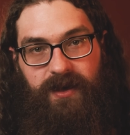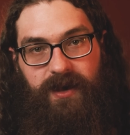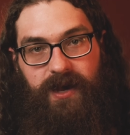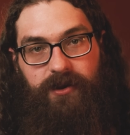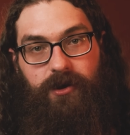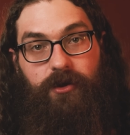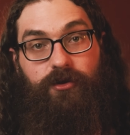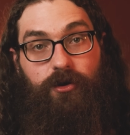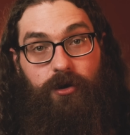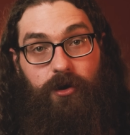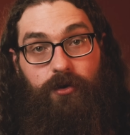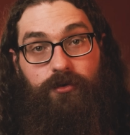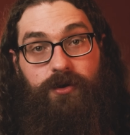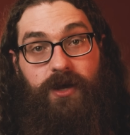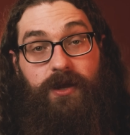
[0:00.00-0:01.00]
and under
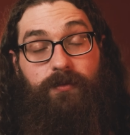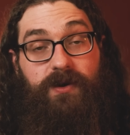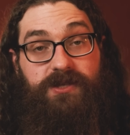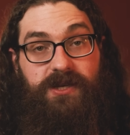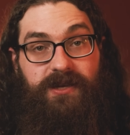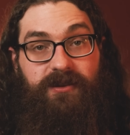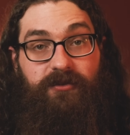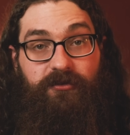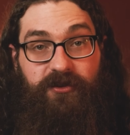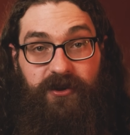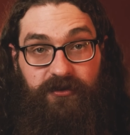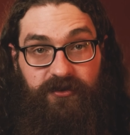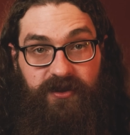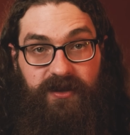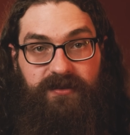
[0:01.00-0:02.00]
load it was in the
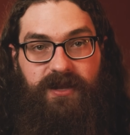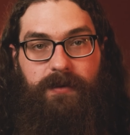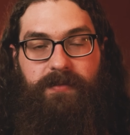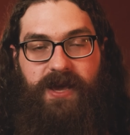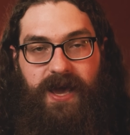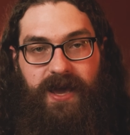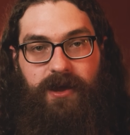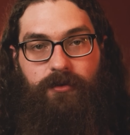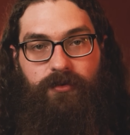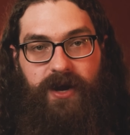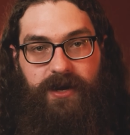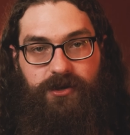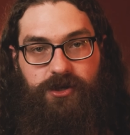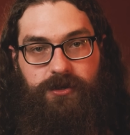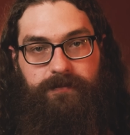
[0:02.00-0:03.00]
50 dBA
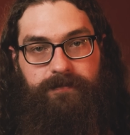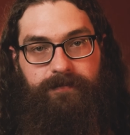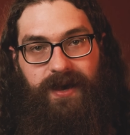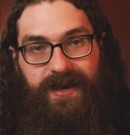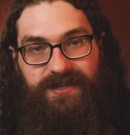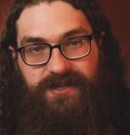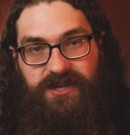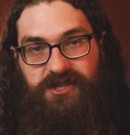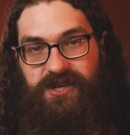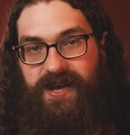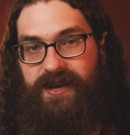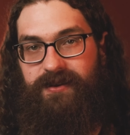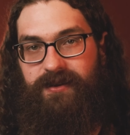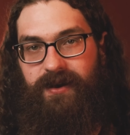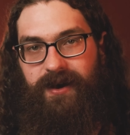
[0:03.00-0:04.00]
range. As I
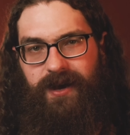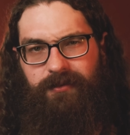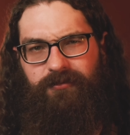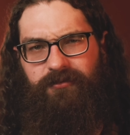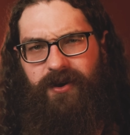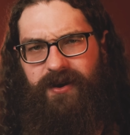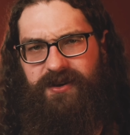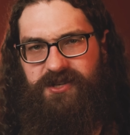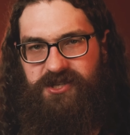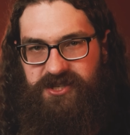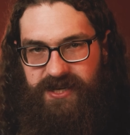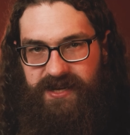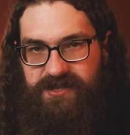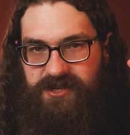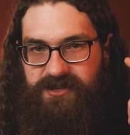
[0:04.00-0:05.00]
said, I am very
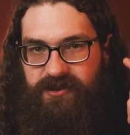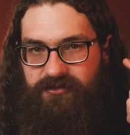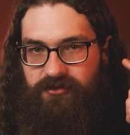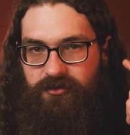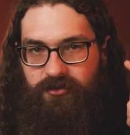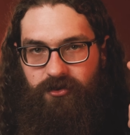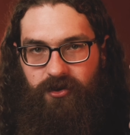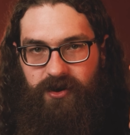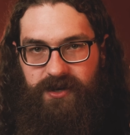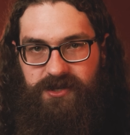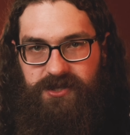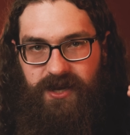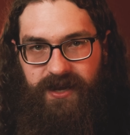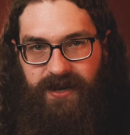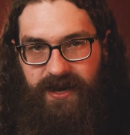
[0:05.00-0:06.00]
sensitive to
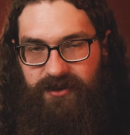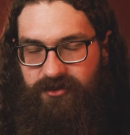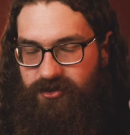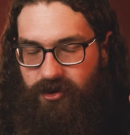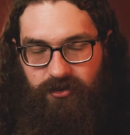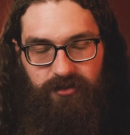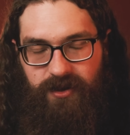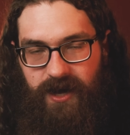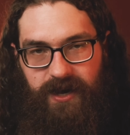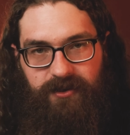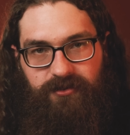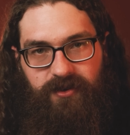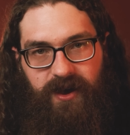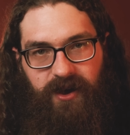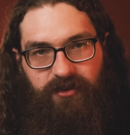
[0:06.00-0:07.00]
noise and I don't like
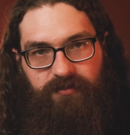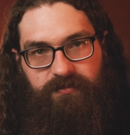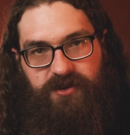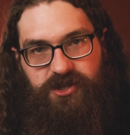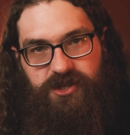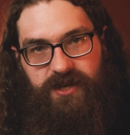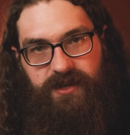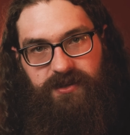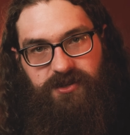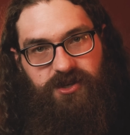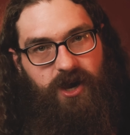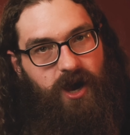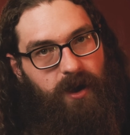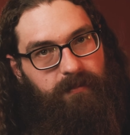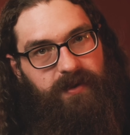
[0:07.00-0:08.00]
to have machines
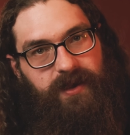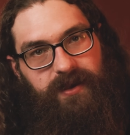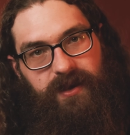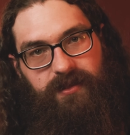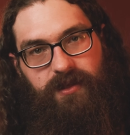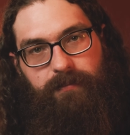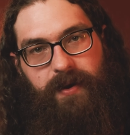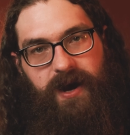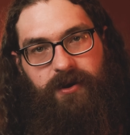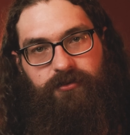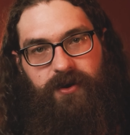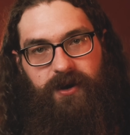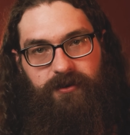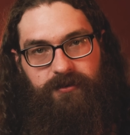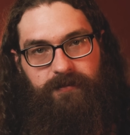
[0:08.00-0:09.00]
humming in the
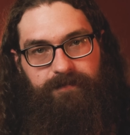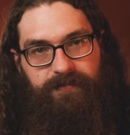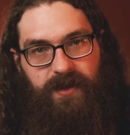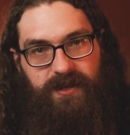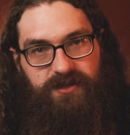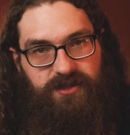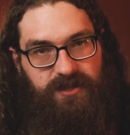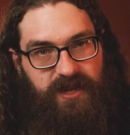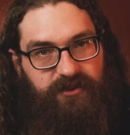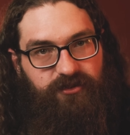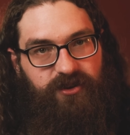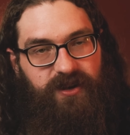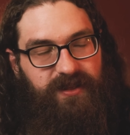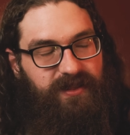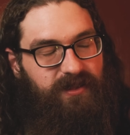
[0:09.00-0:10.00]
background. It's
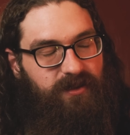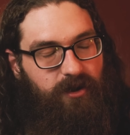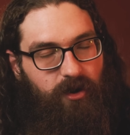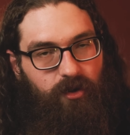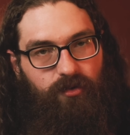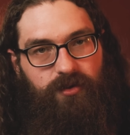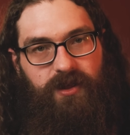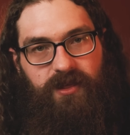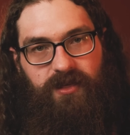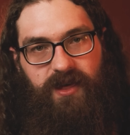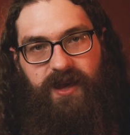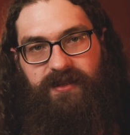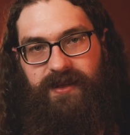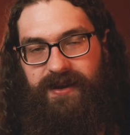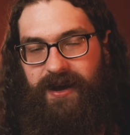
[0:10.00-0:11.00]
literally the only
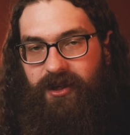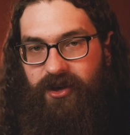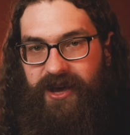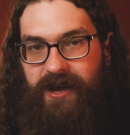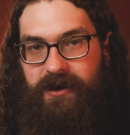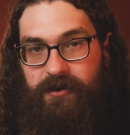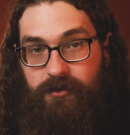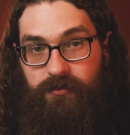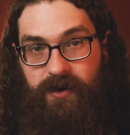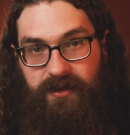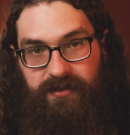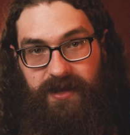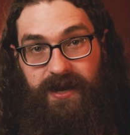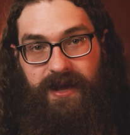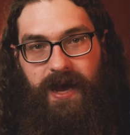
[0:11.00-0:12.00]
thing that I'll hear
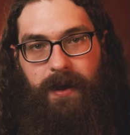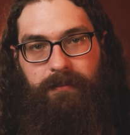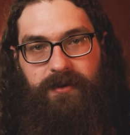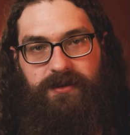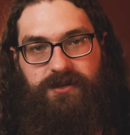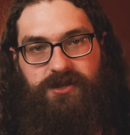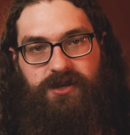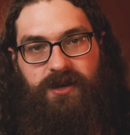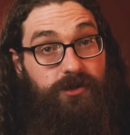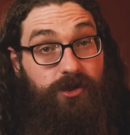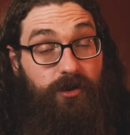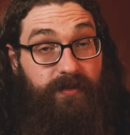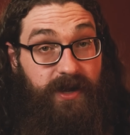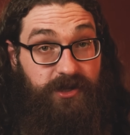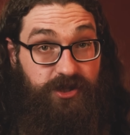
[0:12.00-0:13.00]
when that happens.
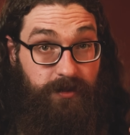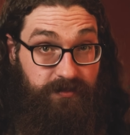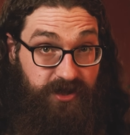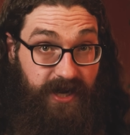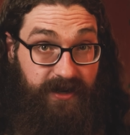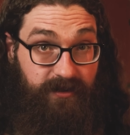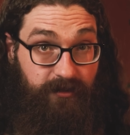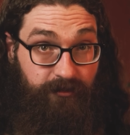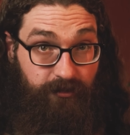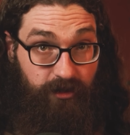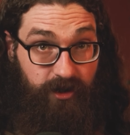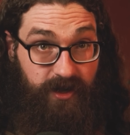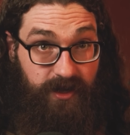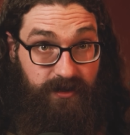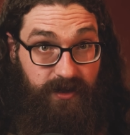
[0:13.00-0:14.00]
So my subjective
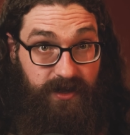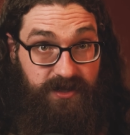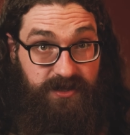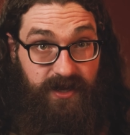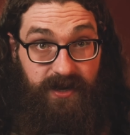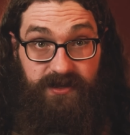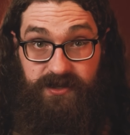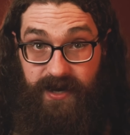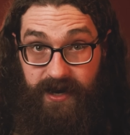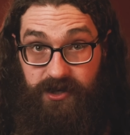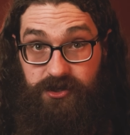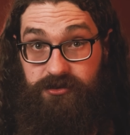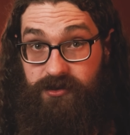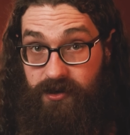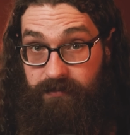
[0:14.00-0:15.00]
verdict is that it's
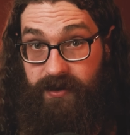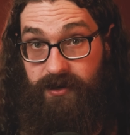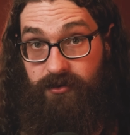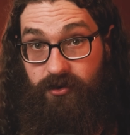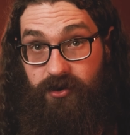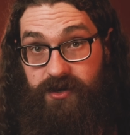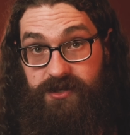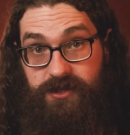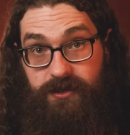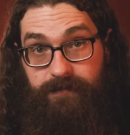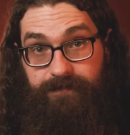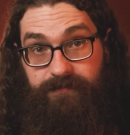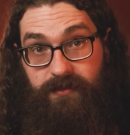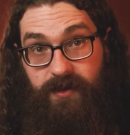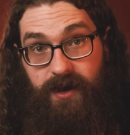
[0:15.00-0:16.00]
actually a bit noisy.
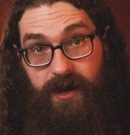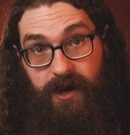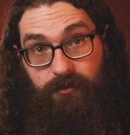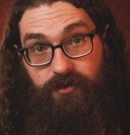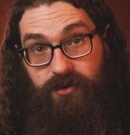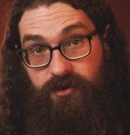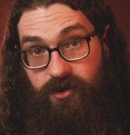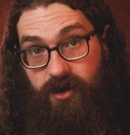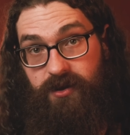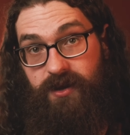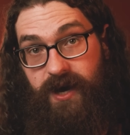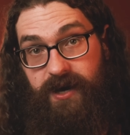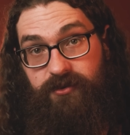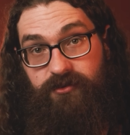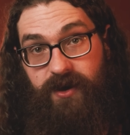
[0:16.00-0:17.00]
I would not
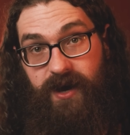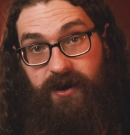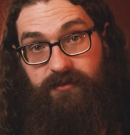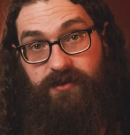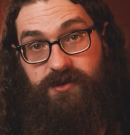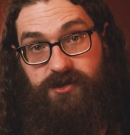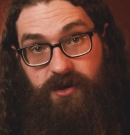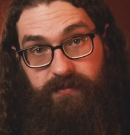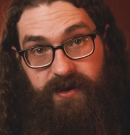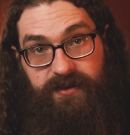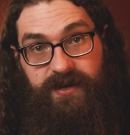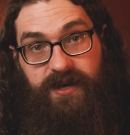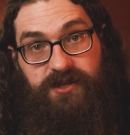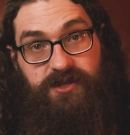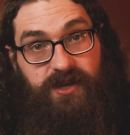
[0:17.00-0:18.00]
like to have this on my
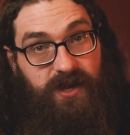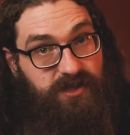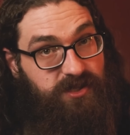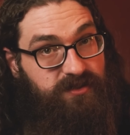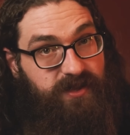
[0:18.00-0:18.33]
desk as a